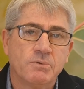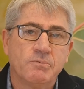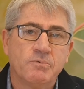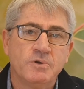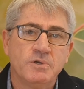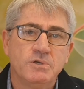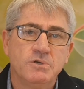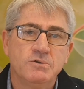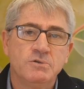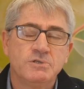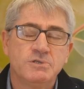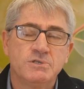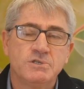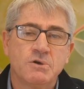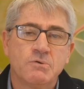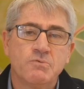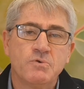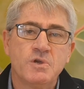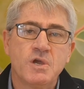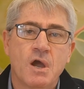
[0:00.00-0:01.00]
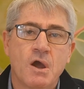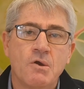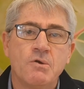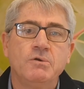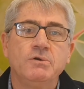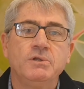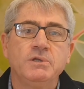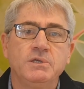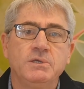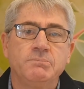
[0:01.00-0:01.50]
use, and so we
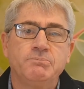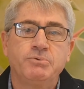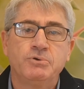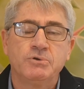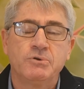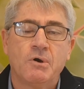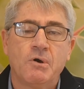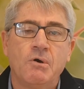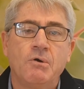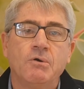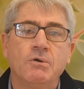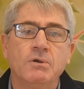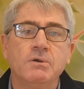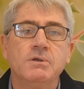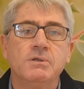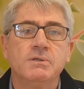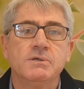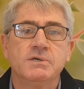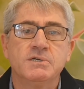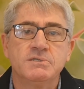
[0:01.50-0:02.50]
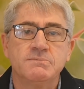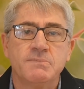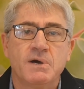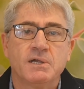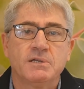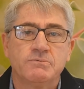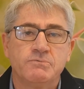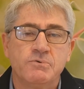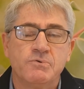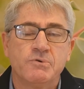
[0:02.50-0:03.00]
only put on as much
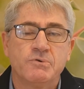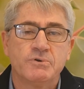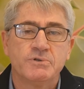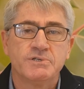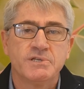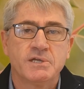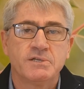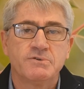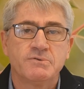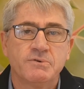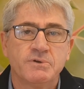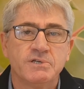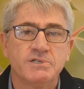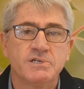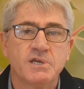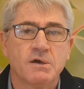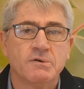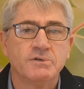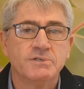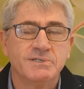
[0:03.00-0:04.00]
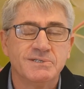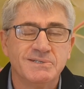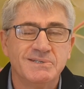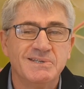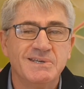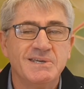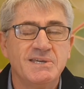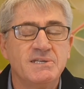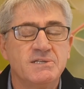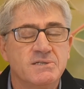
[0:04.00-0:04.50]
water as that tree is going to
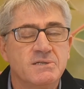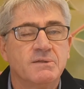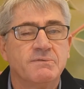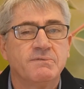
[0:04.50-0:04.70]
need